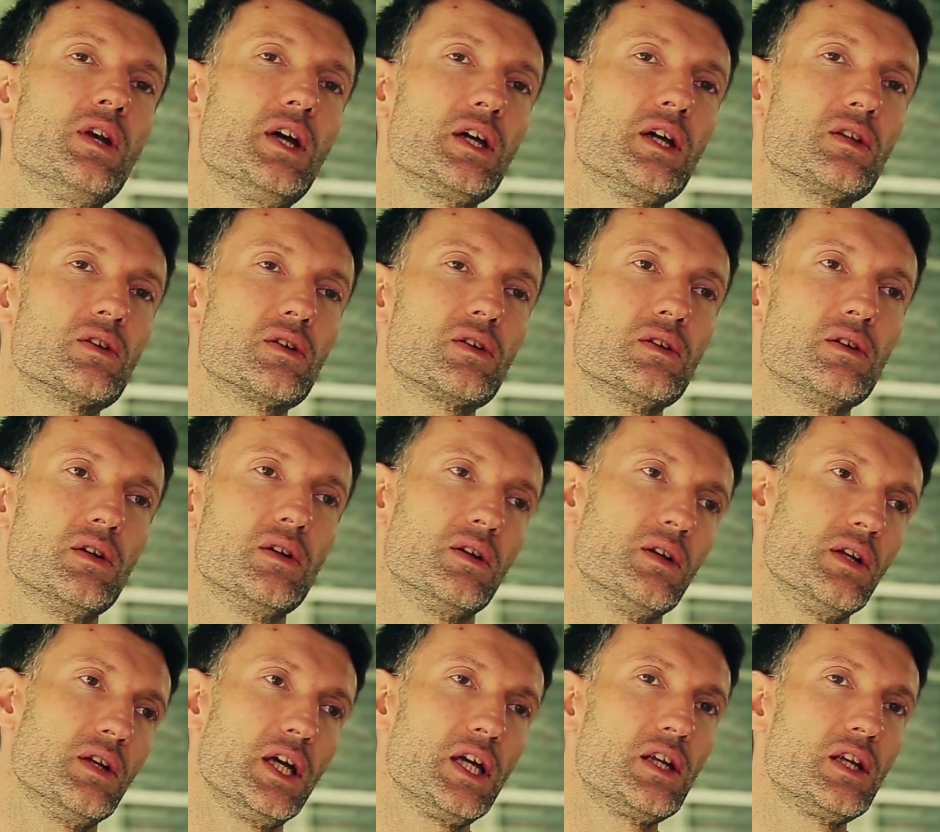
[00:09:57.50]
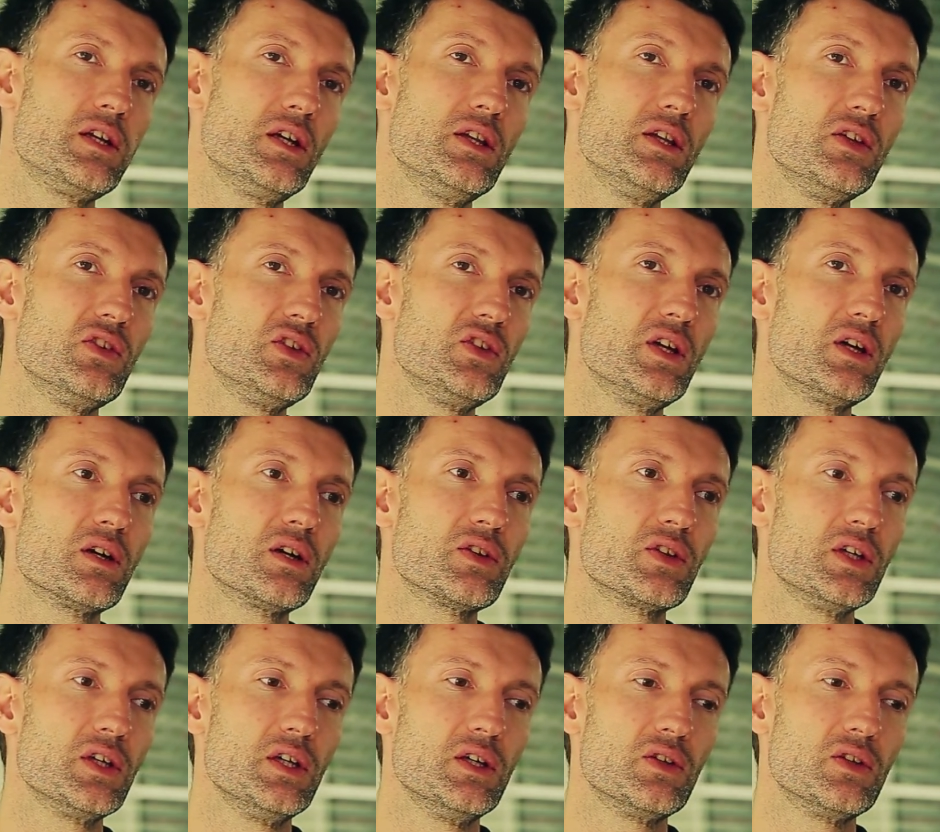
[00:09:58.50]
lately these years
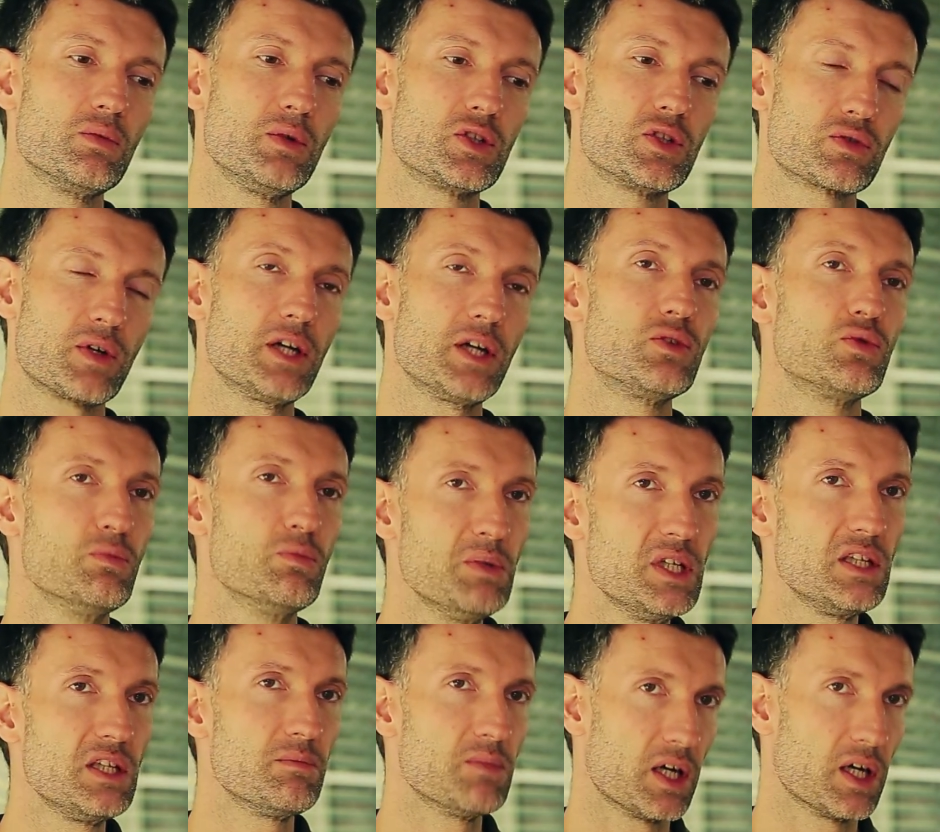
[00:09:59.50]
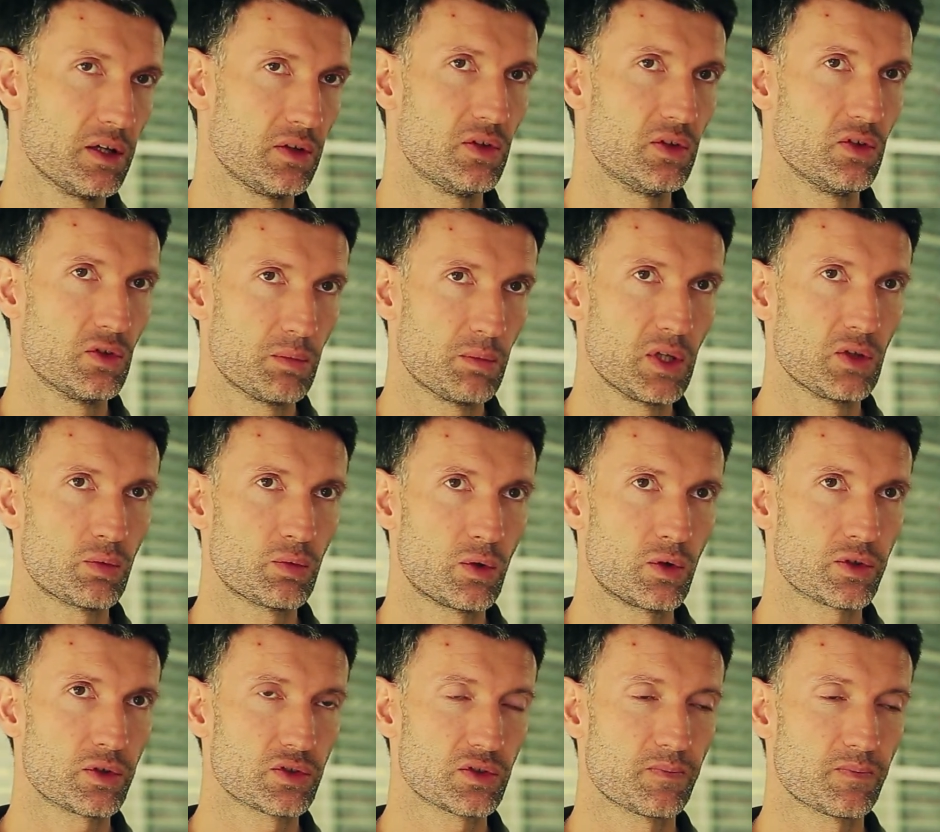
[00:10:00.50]
is we try to minimize these
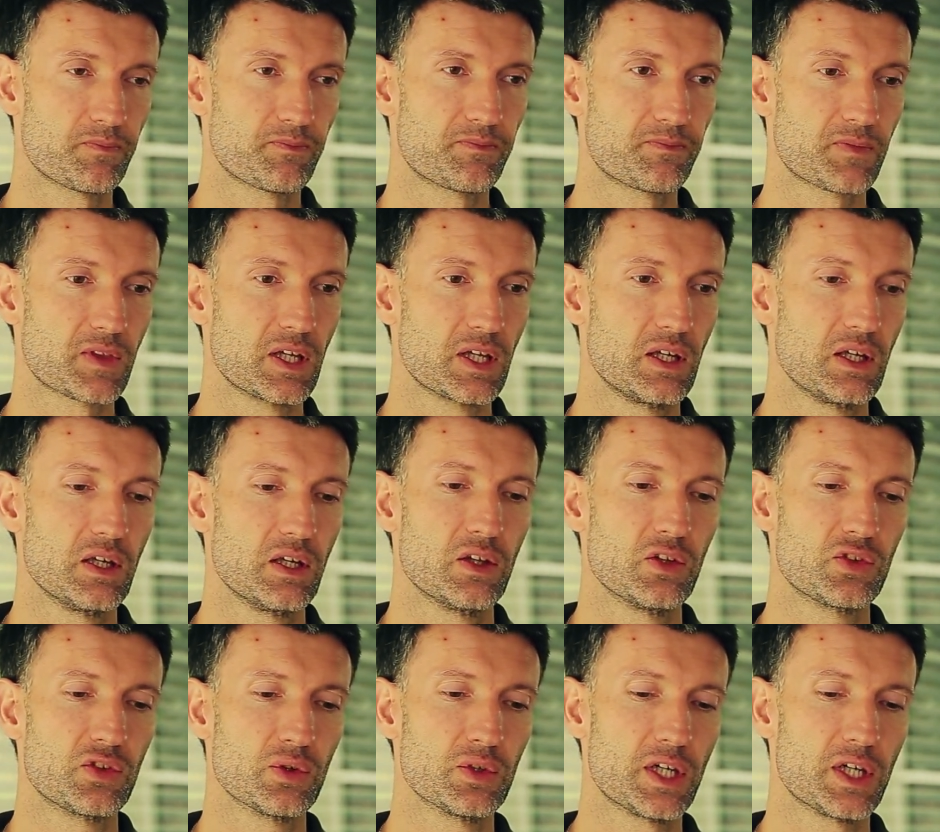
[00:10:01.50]
spacewalks, so